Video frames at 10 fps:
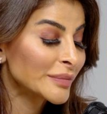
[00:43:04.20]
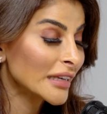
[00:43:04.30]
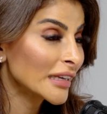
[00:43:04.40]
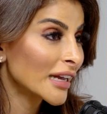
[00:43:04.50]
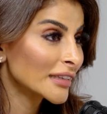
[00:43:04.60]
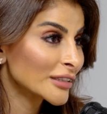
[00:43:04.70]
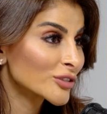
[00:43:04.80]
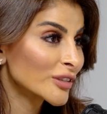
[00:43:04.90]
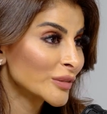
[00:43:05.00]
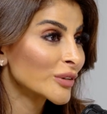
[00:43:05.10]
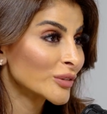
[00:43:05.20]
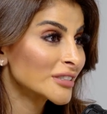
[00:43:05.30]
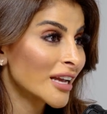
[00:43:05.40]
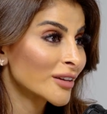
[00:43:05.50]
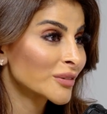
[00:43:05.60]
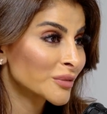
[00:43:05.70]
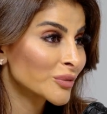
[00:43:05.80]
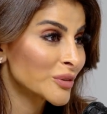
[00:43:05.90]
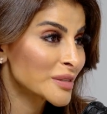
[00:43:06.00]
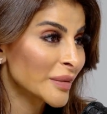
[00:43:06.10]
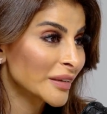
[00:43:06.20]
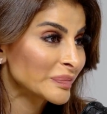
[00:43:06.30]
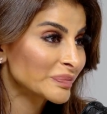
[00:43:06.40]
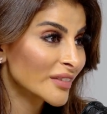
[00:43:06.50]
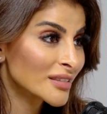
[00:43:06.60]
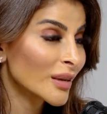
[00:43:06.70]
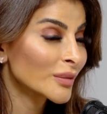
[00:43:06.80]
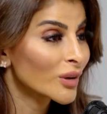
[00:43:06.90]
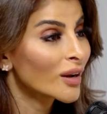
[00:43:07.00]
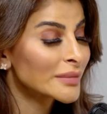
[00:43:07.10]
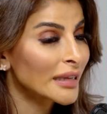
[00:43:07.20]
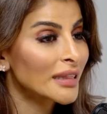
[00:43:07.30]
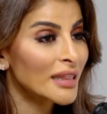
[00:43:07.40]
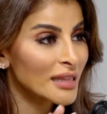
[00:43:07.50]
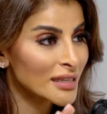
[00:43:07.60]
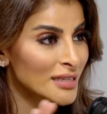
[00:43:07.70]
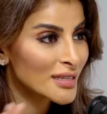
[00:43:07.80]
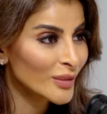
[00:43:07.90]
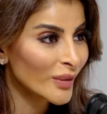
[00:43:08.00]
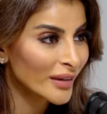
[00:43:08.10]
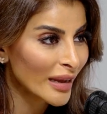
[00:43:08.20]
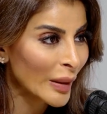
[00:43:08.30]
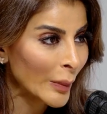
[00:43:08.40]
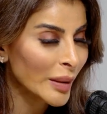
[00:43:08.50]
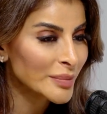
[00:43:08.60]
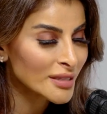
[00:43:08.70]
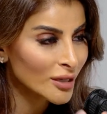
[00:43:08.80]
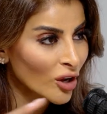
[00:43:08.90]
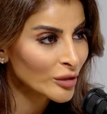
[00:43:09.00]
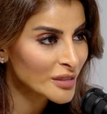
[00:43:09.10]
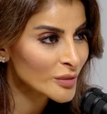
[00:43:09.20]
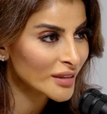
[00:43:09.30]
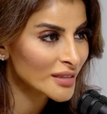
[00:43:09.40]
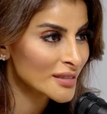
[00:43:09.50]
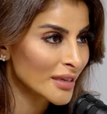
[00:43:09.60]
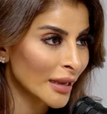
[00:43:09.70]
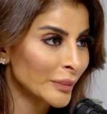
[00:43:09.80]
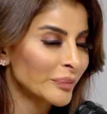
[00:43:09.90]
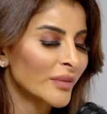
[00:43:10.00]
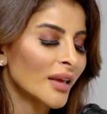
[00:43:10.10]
me, I literally wrote down Rosemin. So I'm like, this is who I am. I'm synonymous with this name.